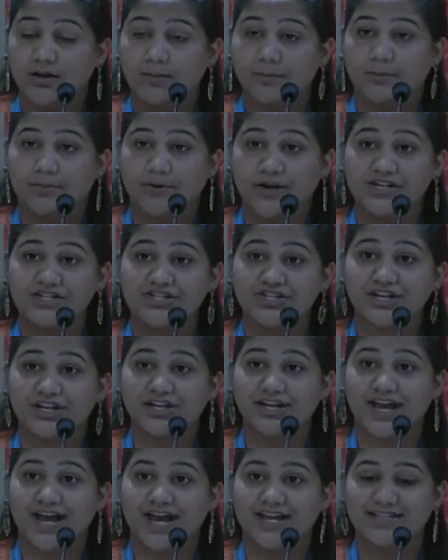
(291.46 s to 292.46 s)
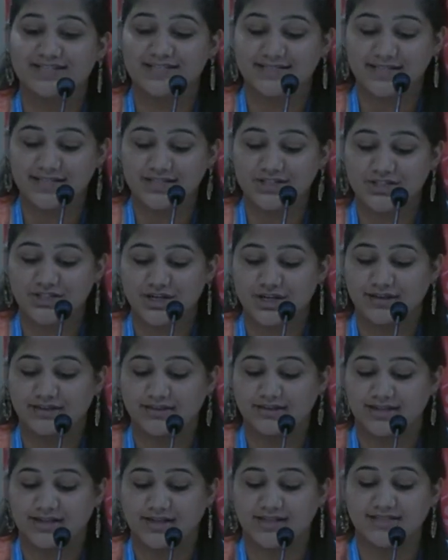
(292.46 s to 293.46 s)
preaching and teaching
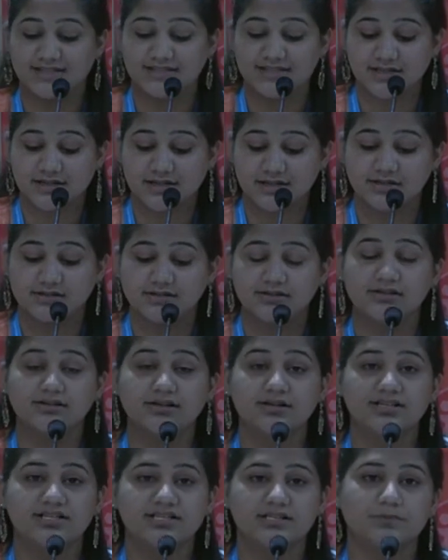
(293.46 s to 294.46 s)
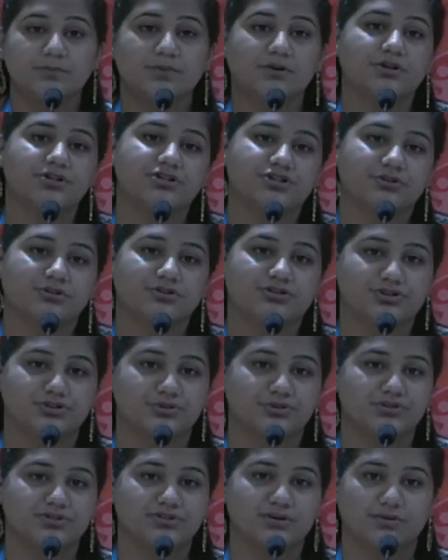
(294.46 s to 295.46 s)
the eternal spiritual
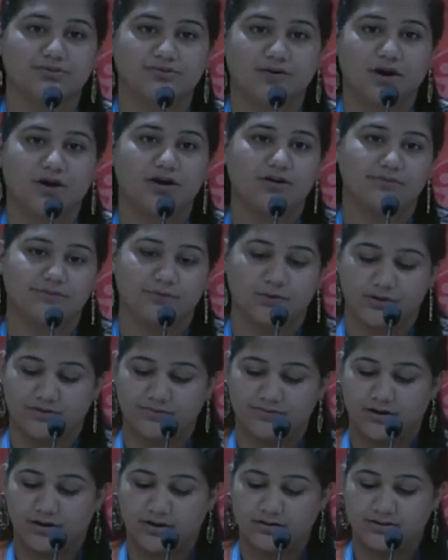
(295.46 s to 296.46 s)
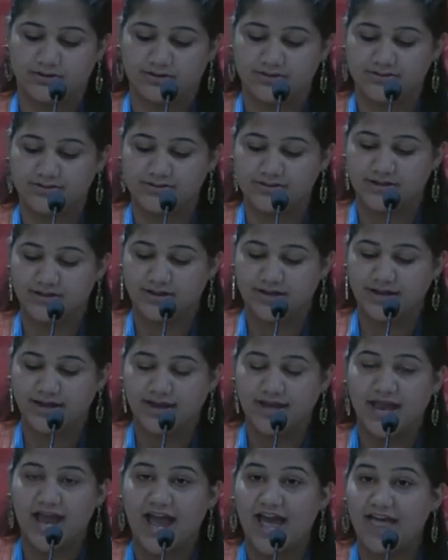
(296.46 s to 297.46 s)
truths of our forefathers.
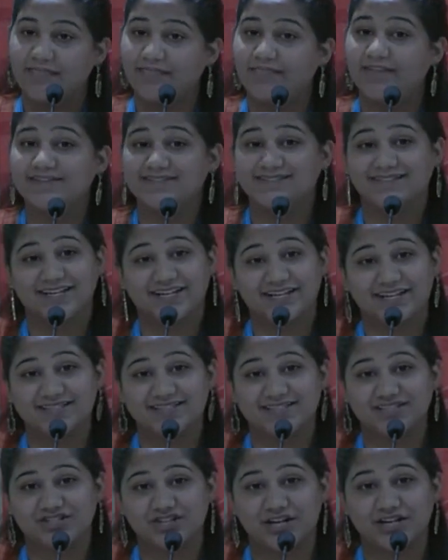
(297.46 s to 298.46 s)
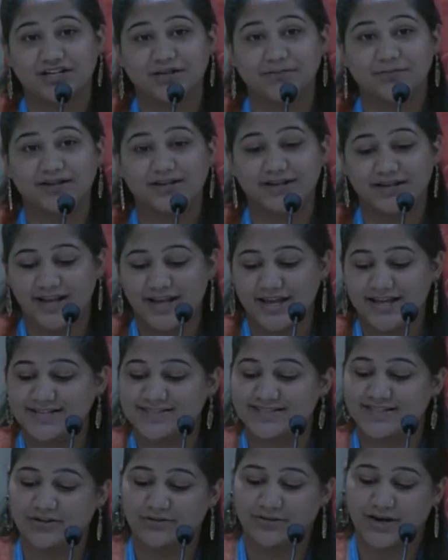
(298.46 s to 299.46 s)
And this, ladies and gentlemen, is
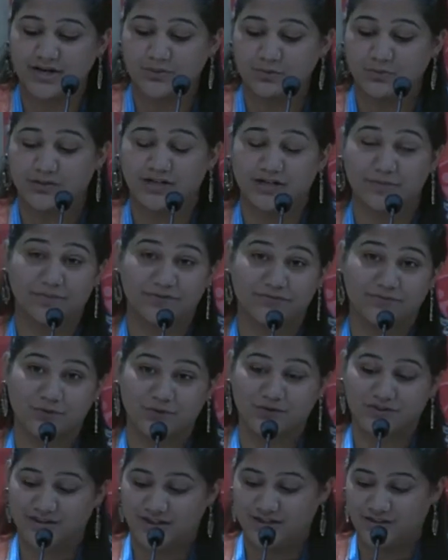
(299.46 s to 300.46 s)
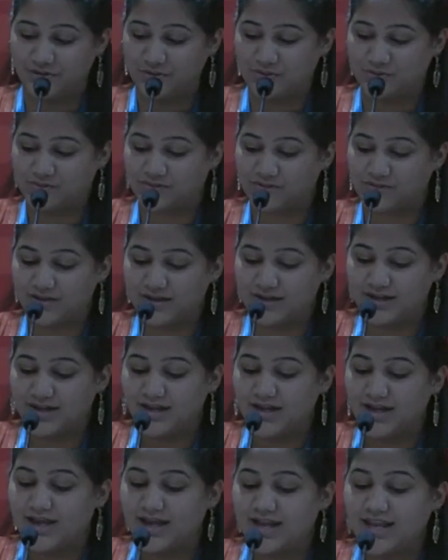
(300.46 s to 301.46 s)
the great work before the youth.
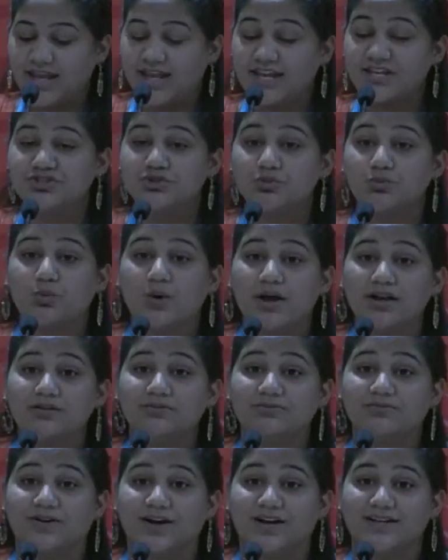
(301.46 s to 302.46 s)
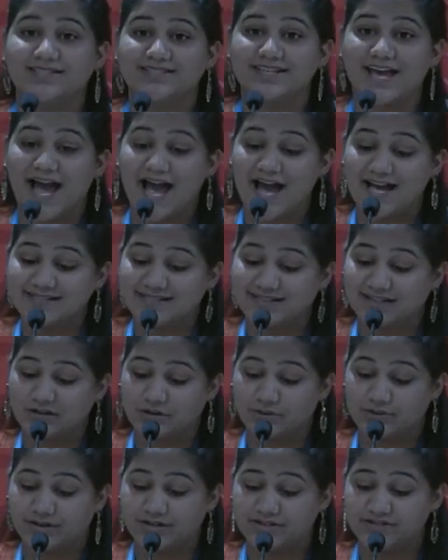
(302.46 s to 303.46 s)
Each one of us has a
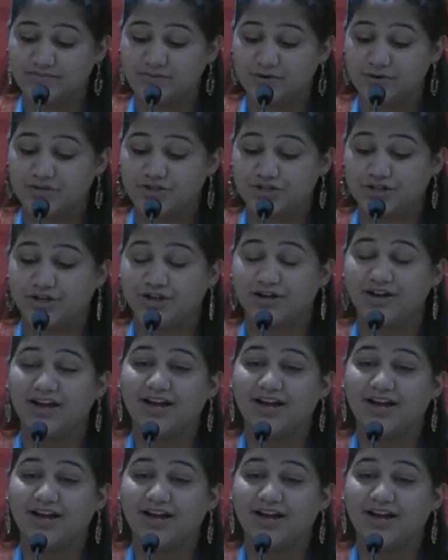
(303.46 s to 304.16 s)
glorious future